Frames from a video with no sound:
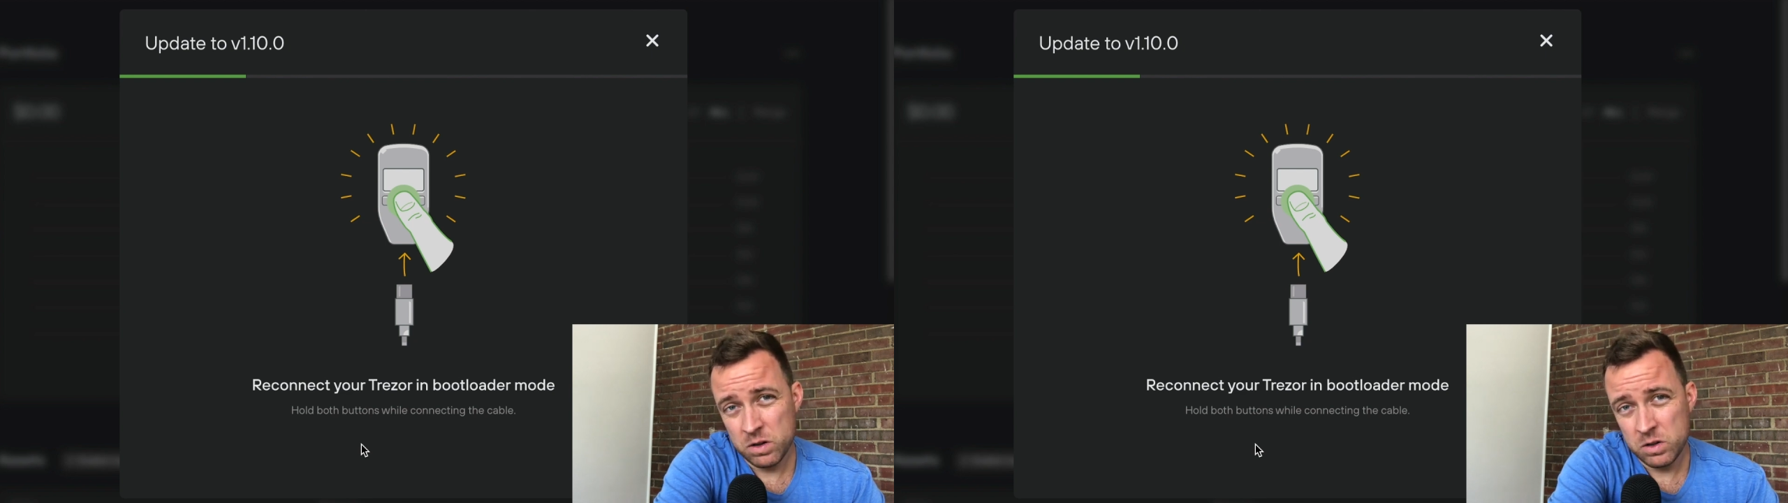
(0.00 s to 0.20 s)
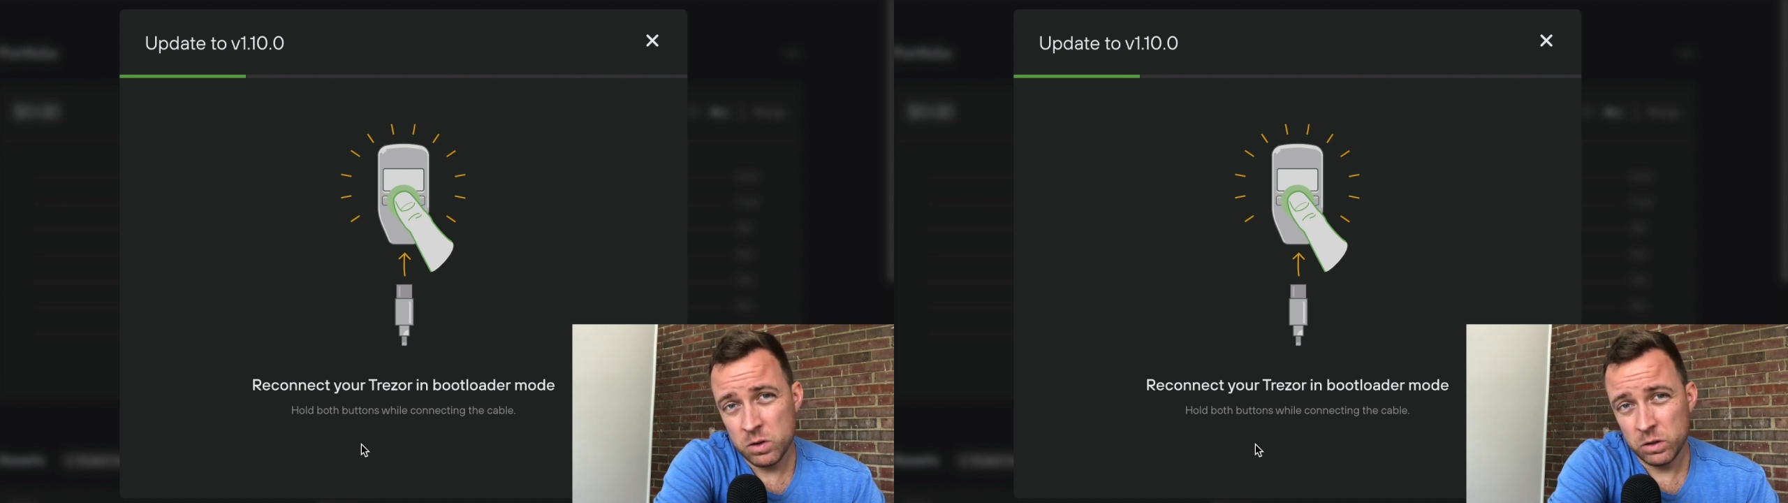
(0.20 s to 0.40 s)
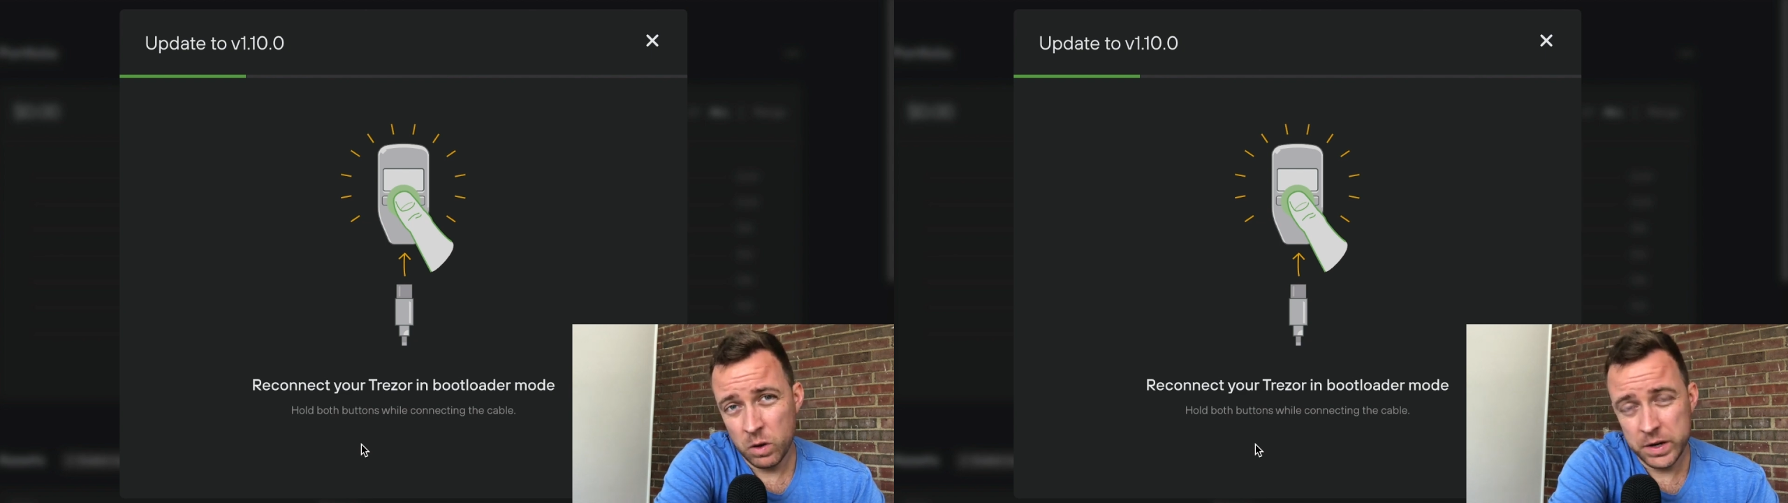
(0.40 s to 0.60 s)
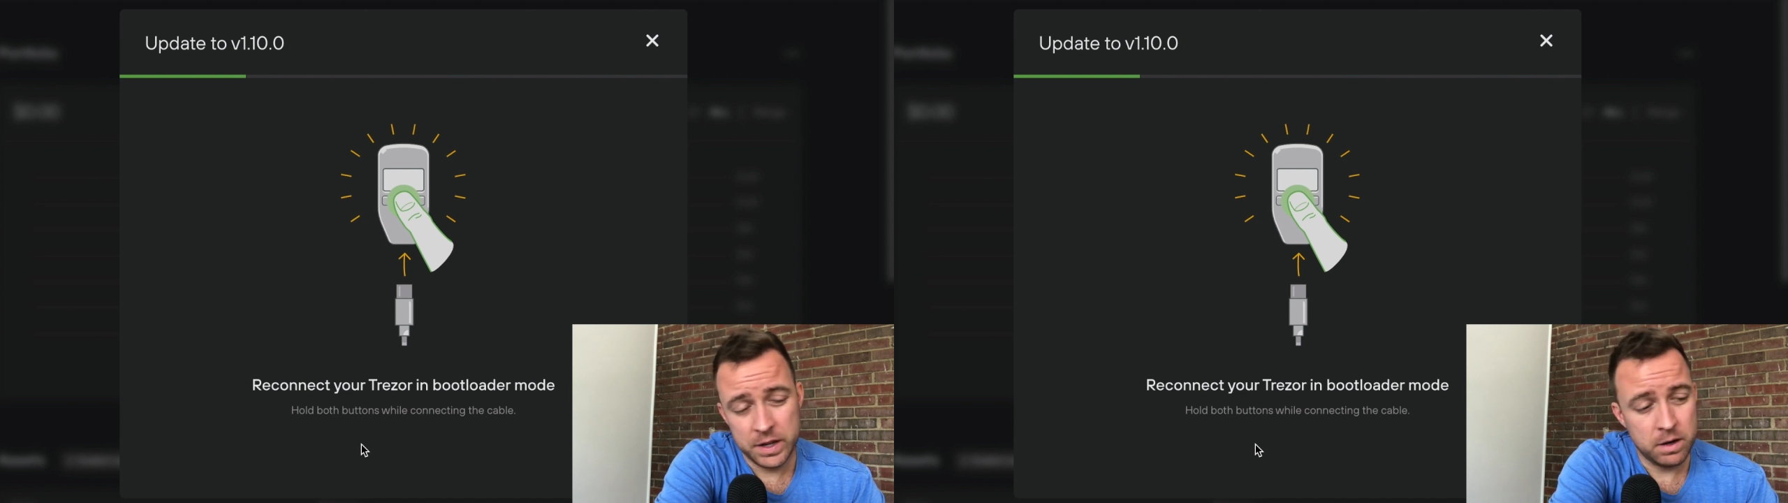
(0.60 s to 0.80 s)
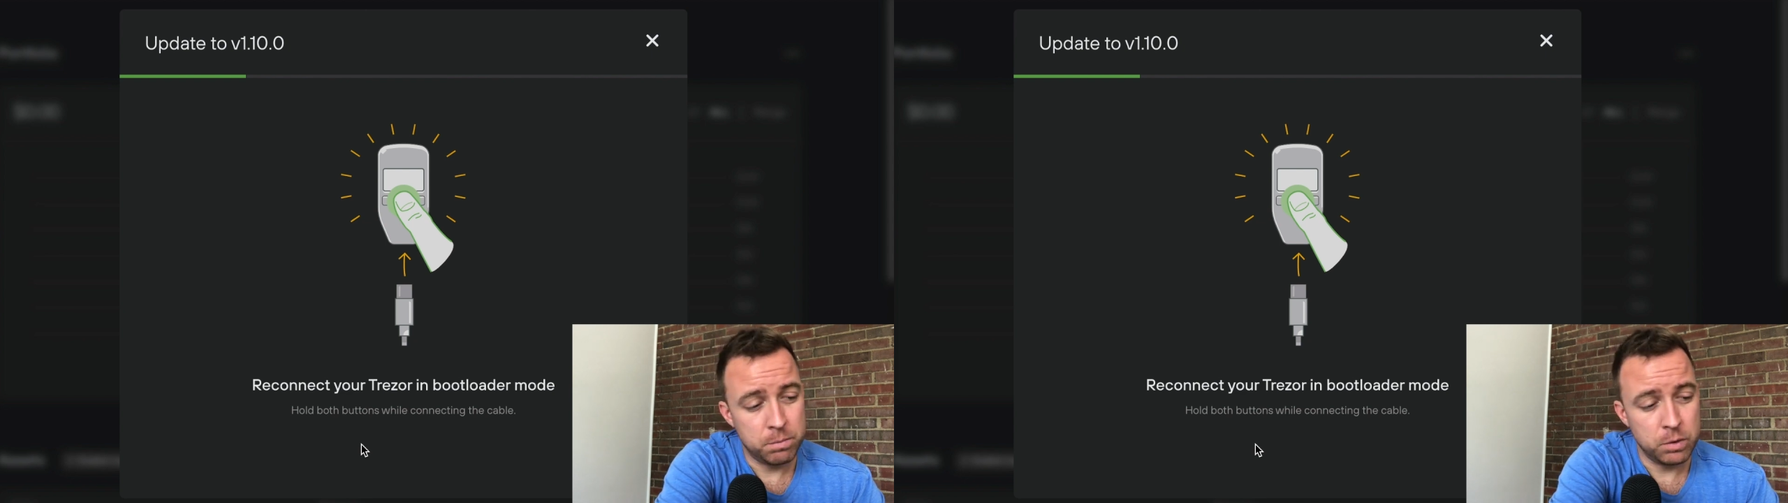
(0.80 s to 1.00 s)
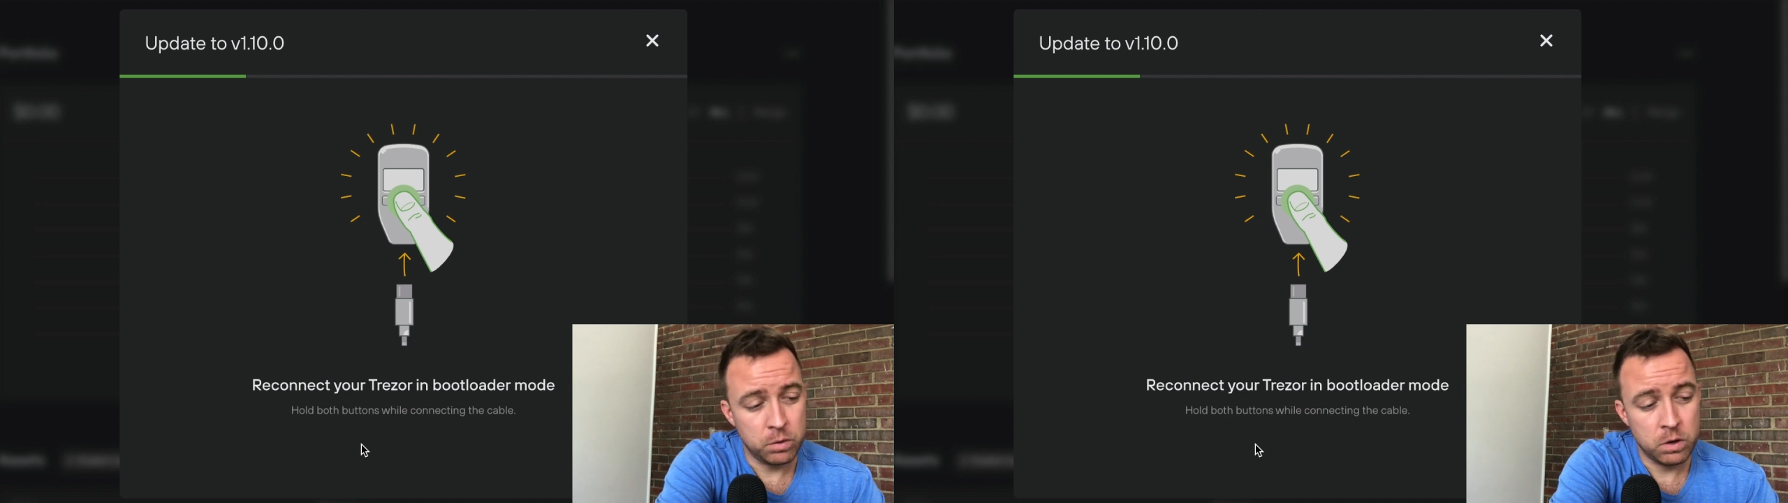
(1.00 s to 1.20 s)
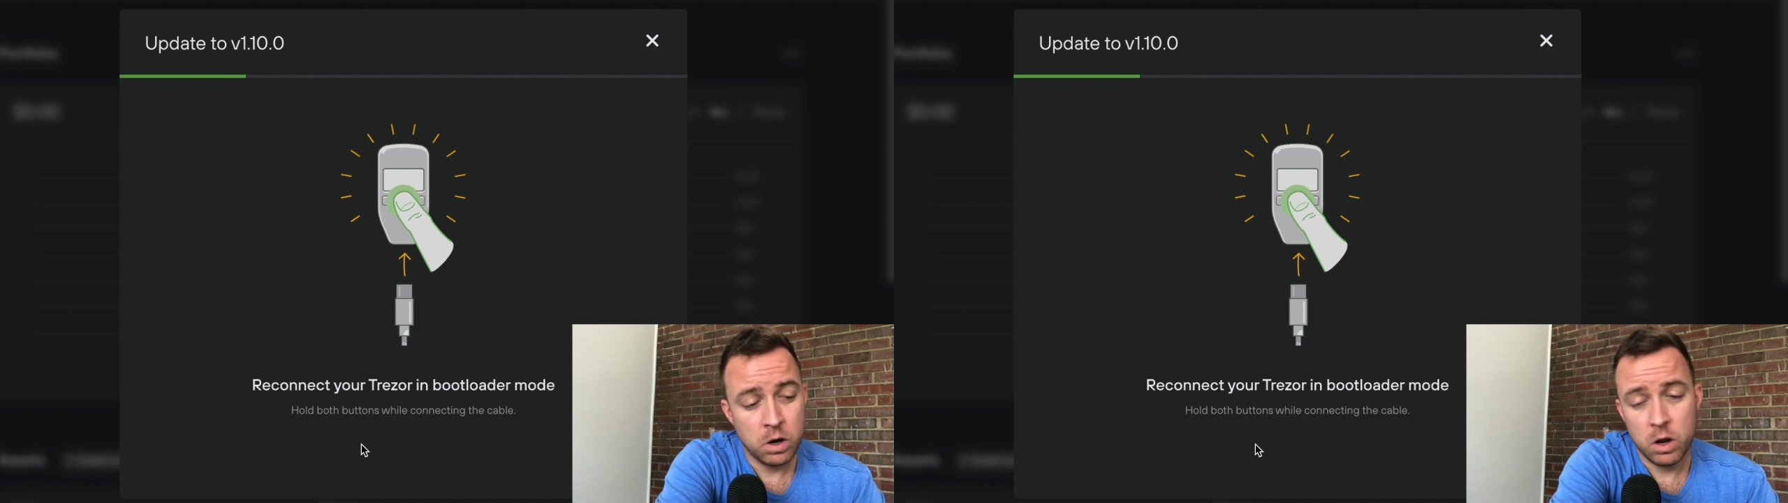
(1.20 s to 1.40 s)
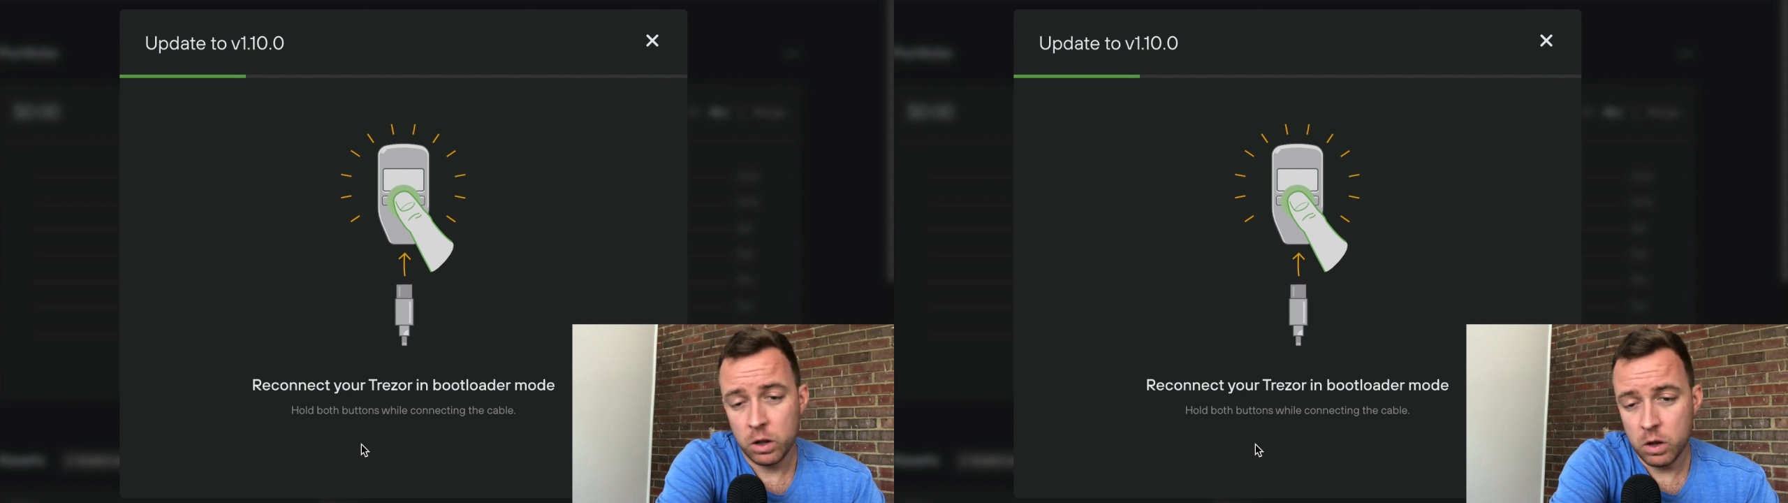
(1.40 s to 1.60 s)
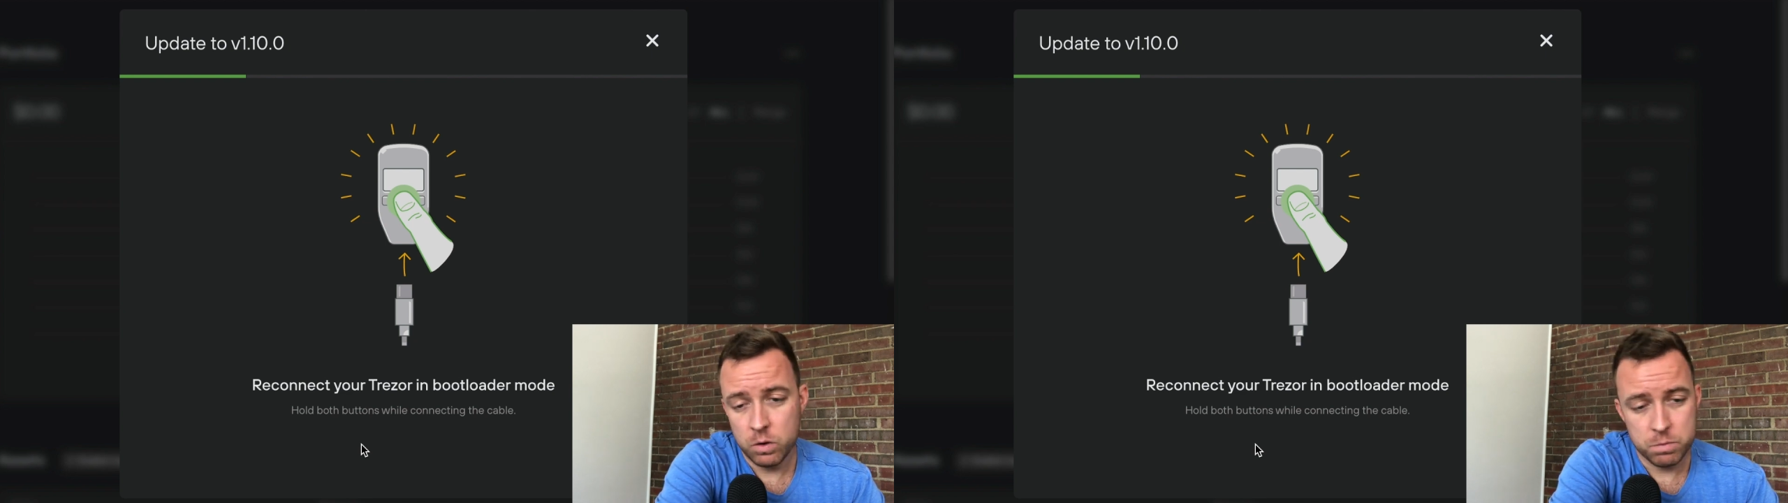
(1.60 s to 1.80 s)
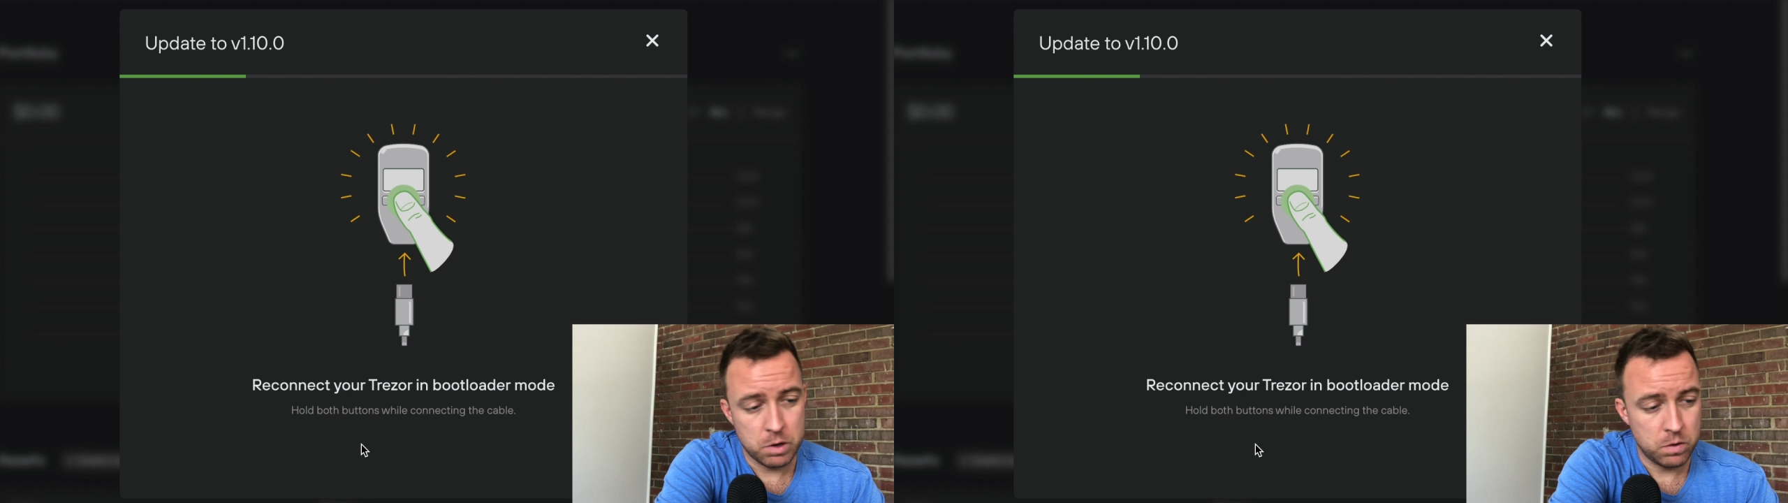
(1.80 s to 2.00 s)
to load it in
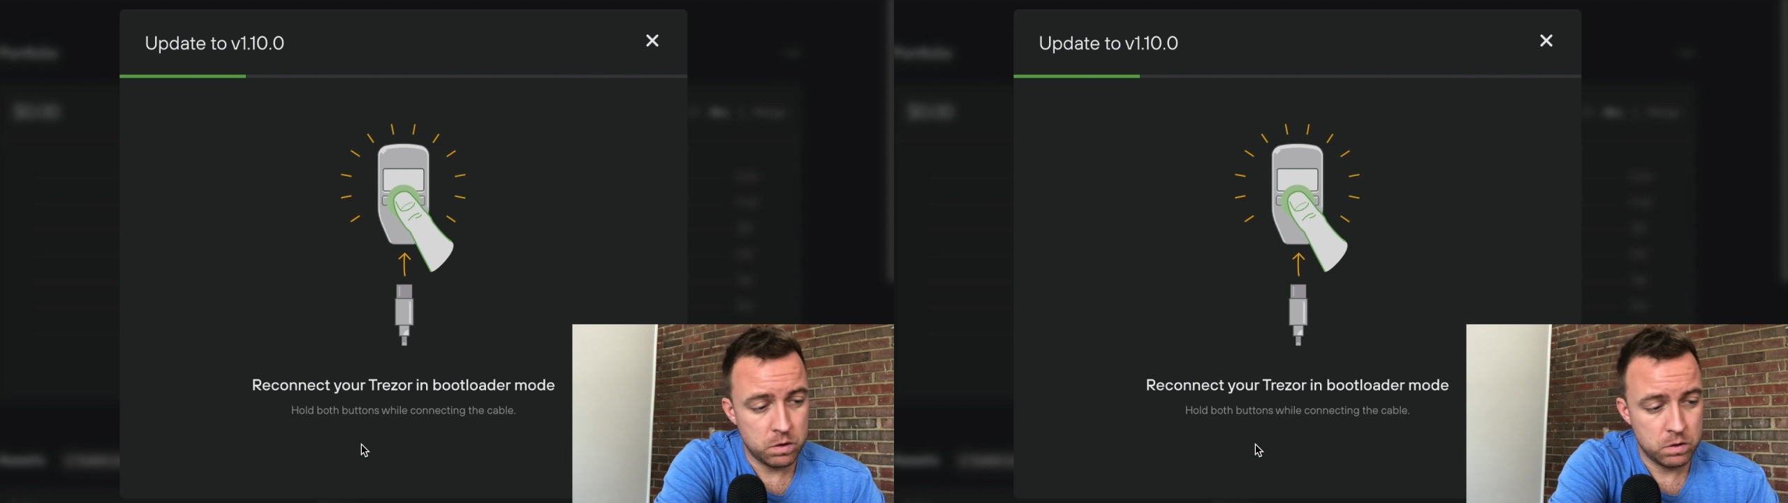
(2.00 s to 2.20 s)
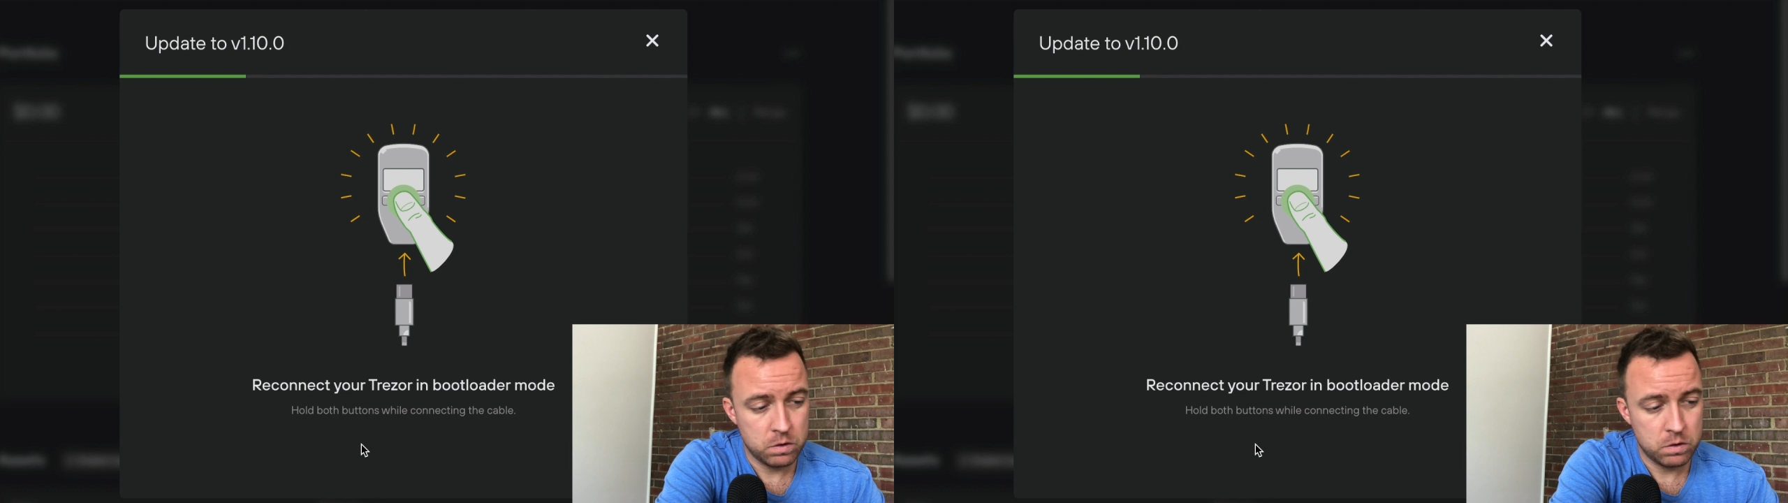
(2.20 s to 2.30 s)
bootloader mode.